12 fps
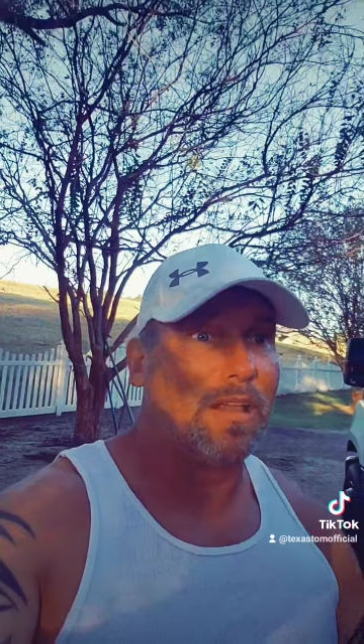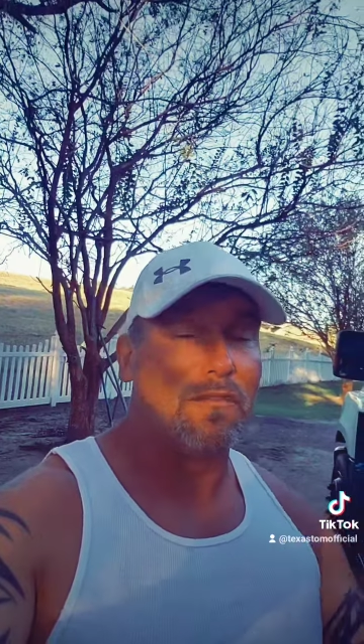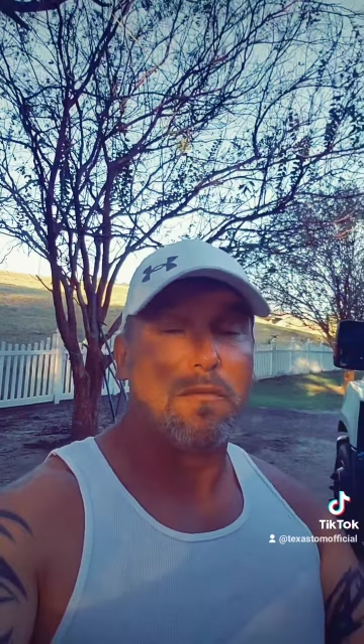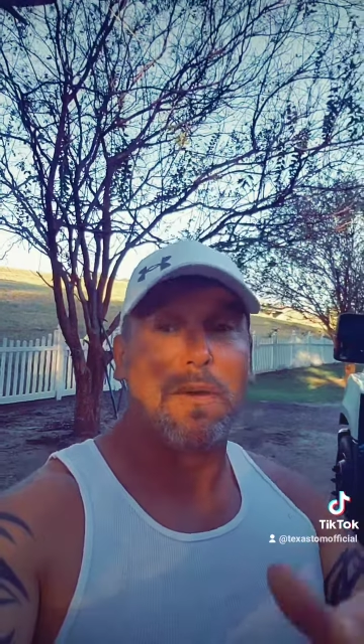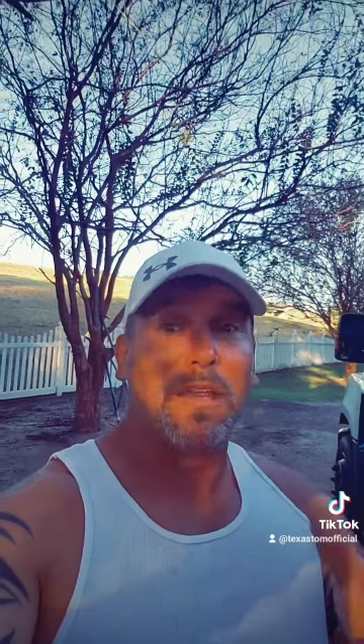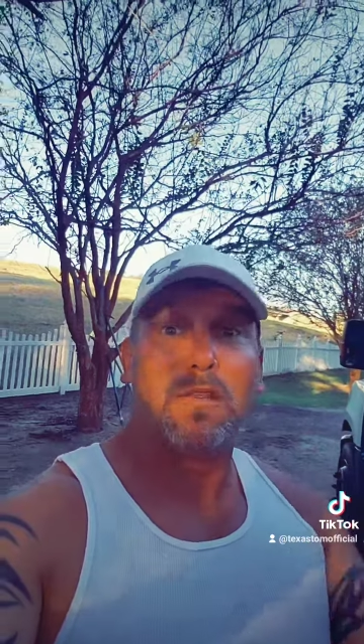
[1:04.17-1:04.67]
They
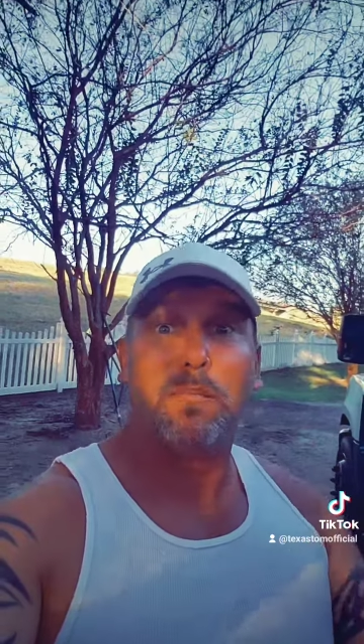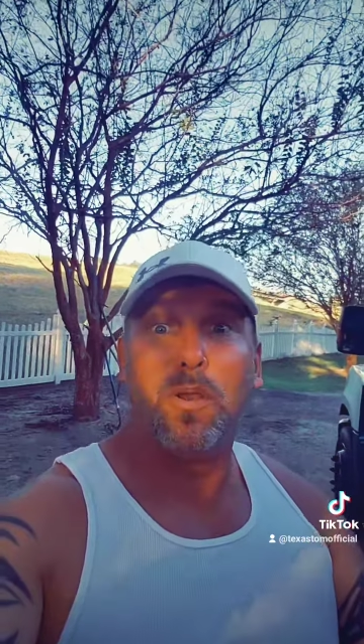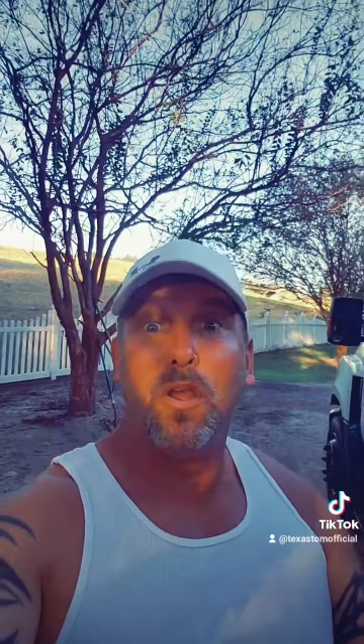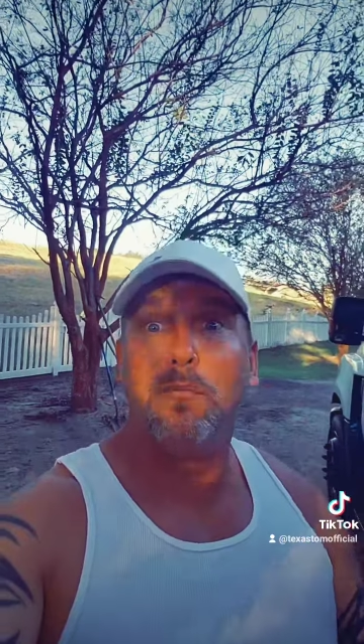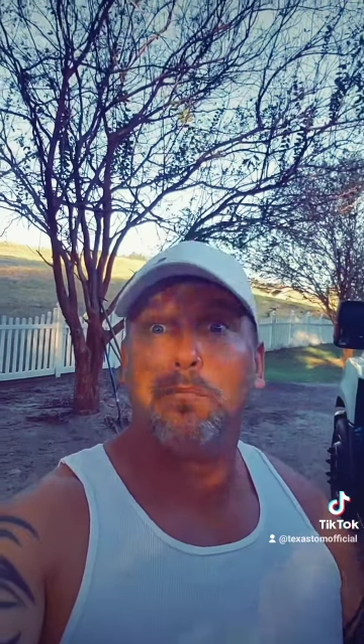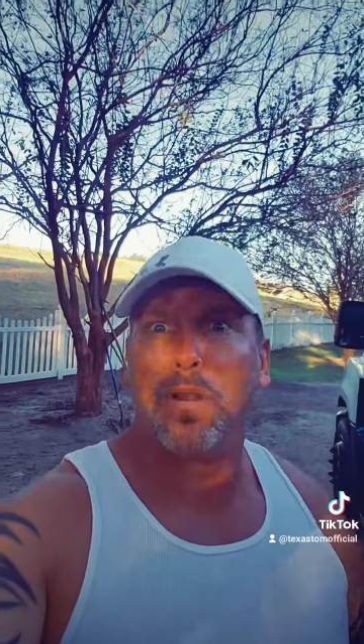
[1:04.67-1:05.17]
even make your
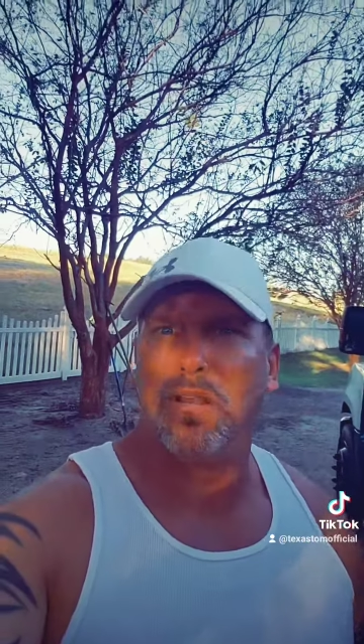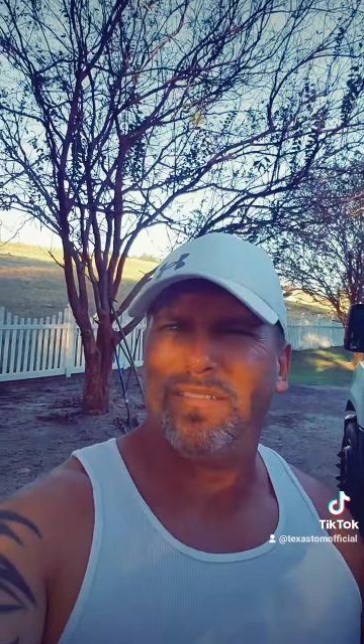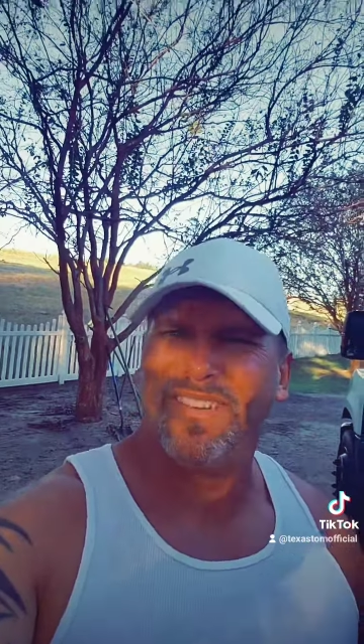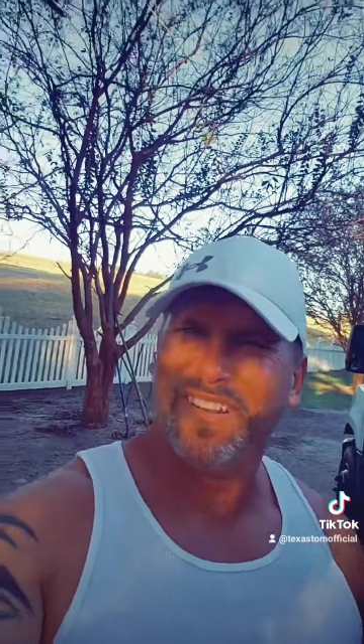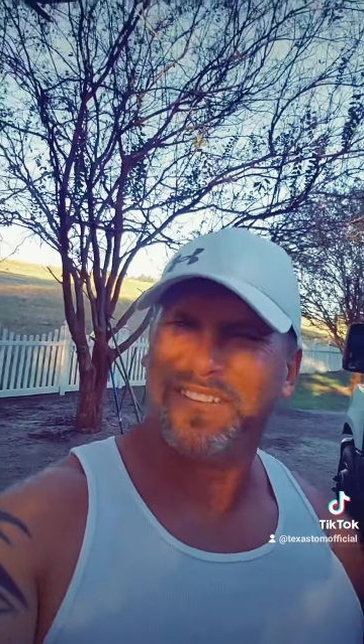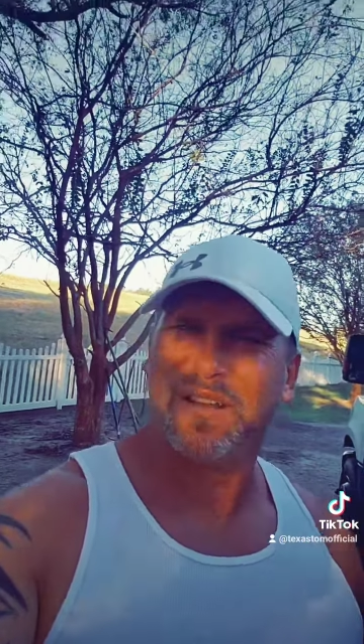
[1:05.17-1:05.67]
poop blue.
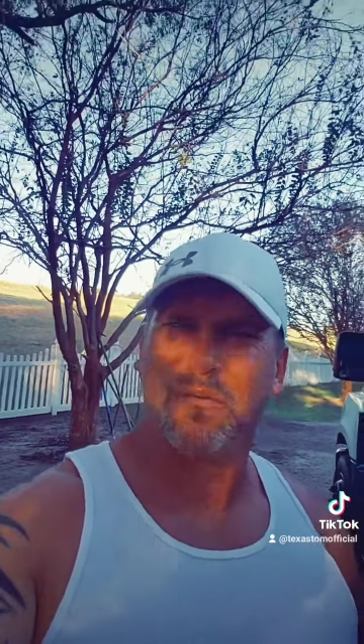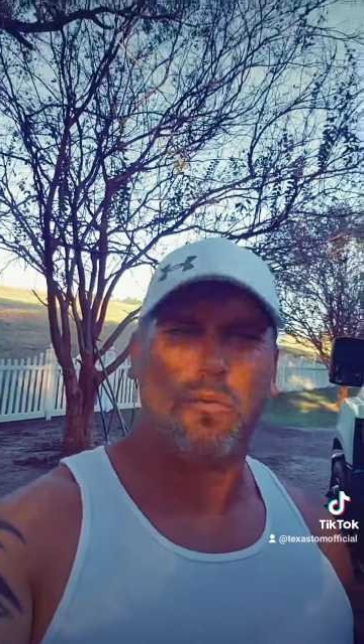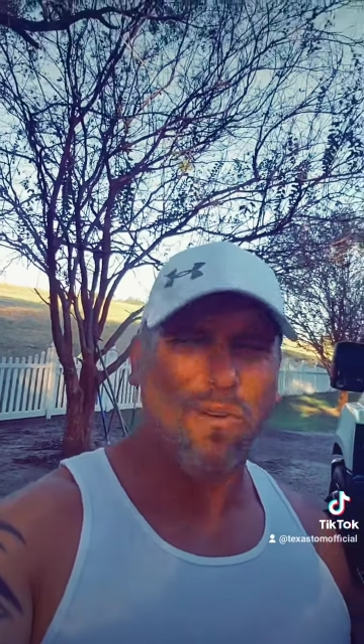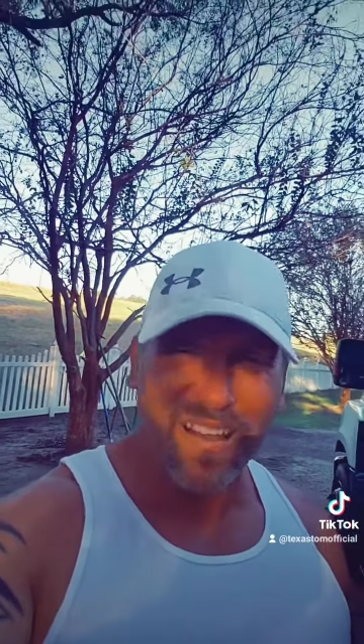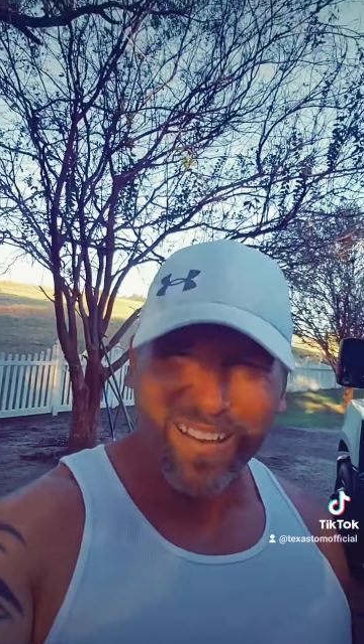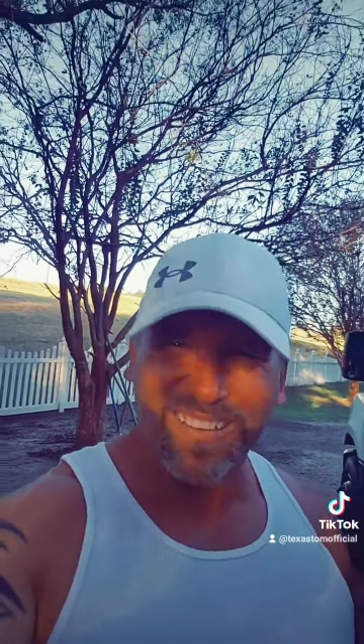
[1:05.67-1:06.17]
And I was like,
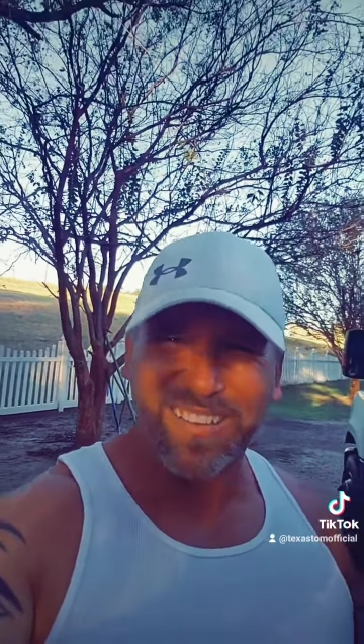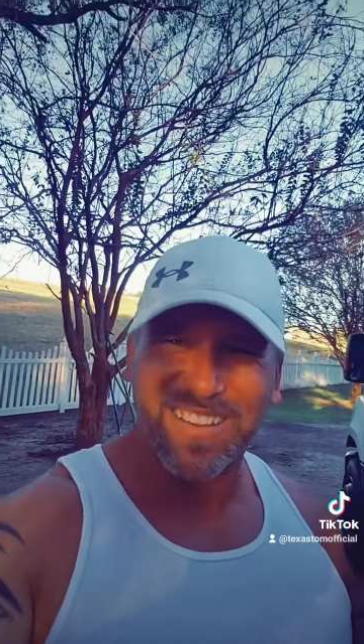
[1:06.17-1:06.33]
what?